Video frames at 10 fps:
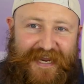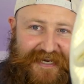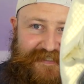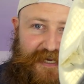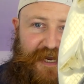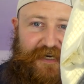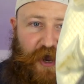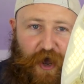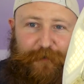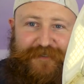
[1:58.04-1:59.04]
is a
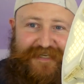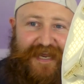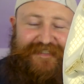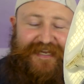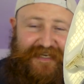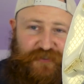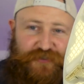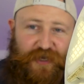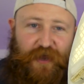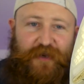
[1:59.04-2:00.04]
Carbitex
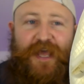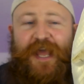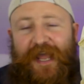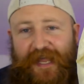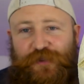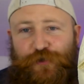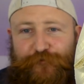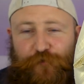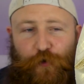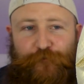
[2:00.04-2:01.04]
insert in the
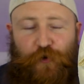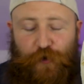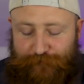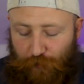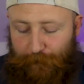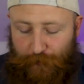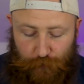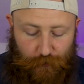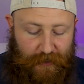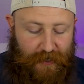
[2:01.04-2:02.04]
forefoot of your boot